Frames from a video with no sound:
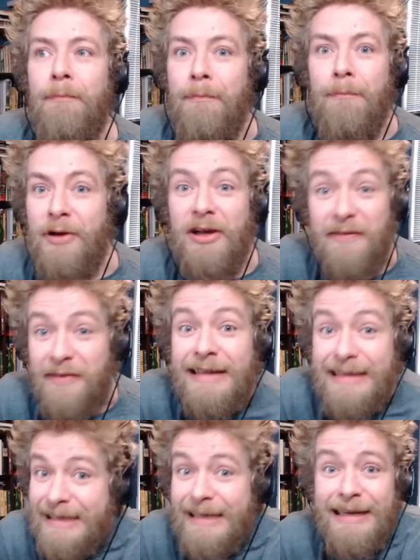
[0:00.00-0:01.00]
because I
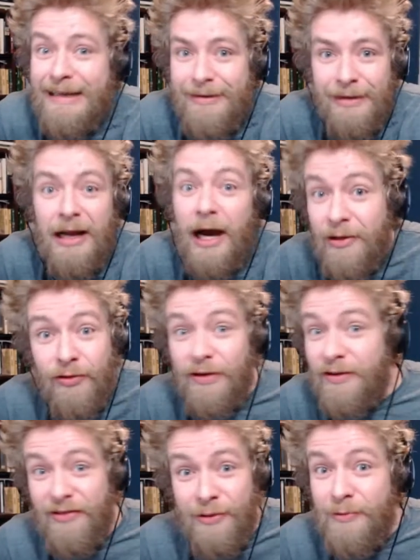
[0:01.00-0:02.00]
did it. Like, I
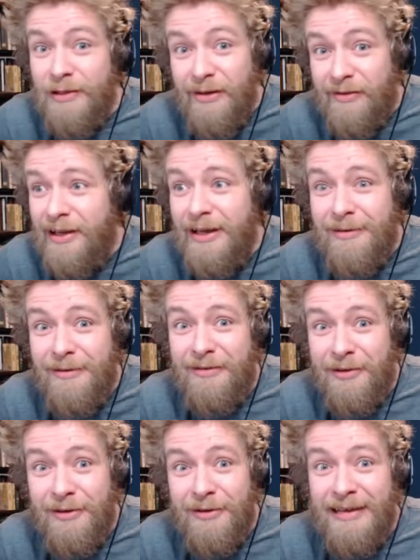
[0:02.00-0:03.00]
trust you when you say he looks
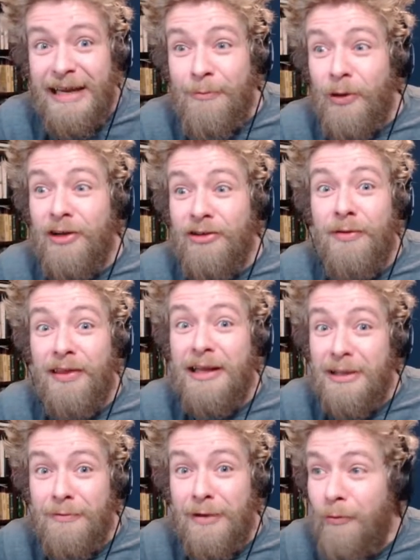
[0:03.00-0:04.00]
good on tape. Why do
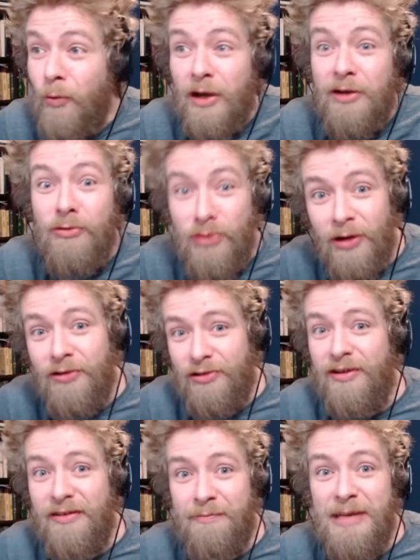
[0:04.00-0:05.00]
you not
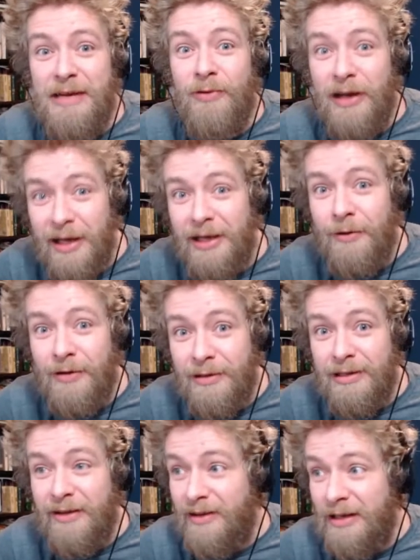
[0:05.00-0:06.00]
trust me when I go and
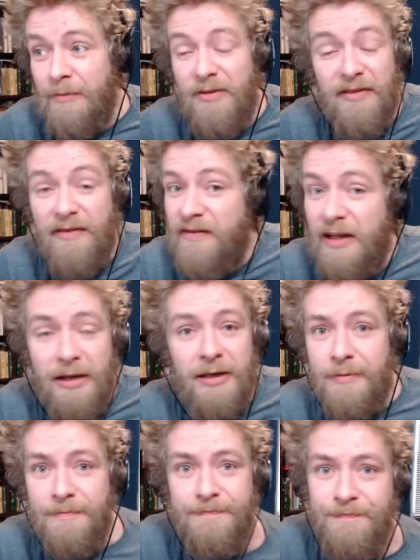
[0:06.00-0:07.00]
look at the numbers and say
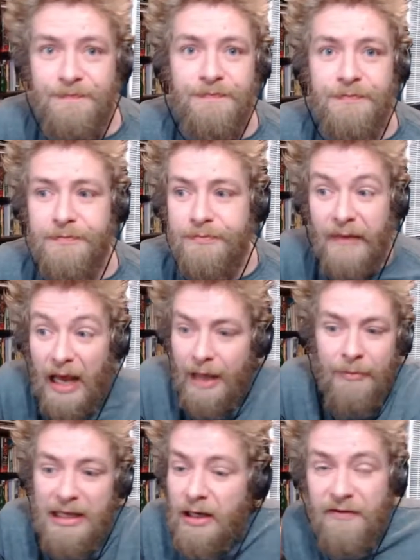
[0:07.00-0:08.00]
no? I
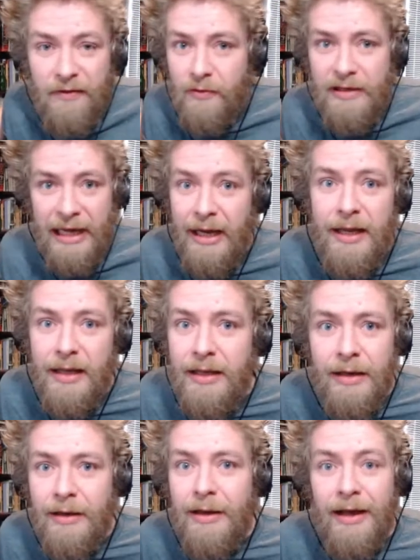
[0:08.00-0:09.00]
mean, it's okay.
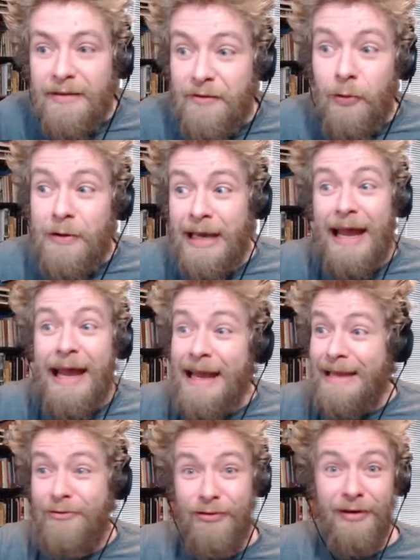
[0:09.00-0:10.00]
It's
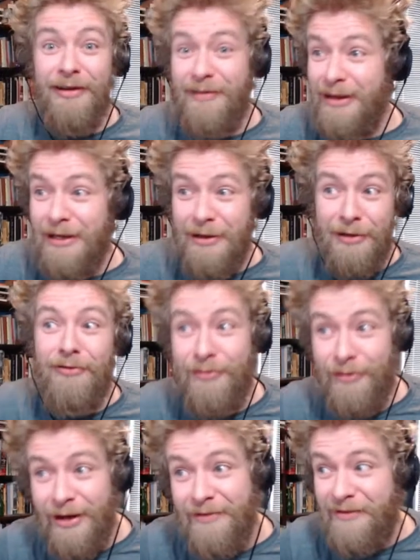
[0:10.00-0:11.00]
okay. You can
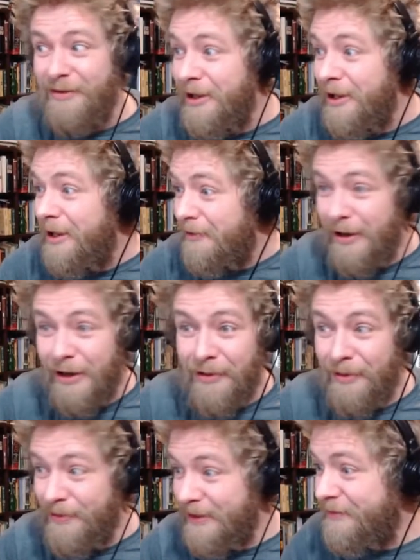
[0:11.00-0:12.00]
trust that
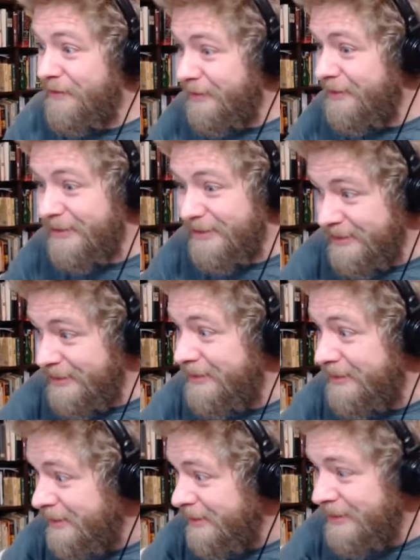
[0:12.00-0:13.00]
other things could look
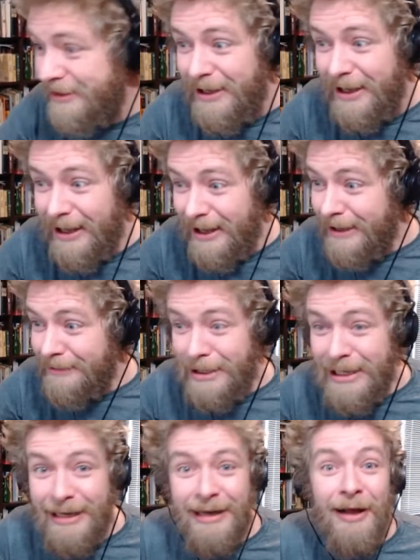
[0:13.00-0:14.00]
good. I mean,
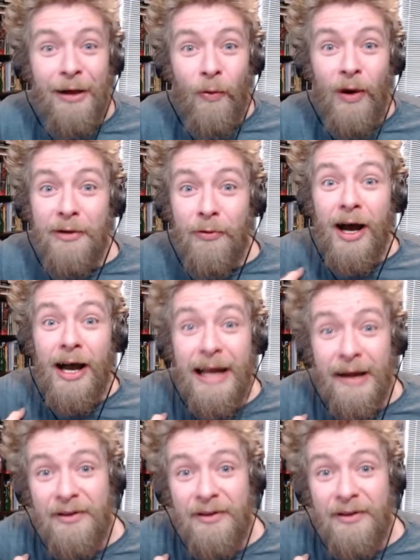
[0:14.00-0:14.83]
why do I have to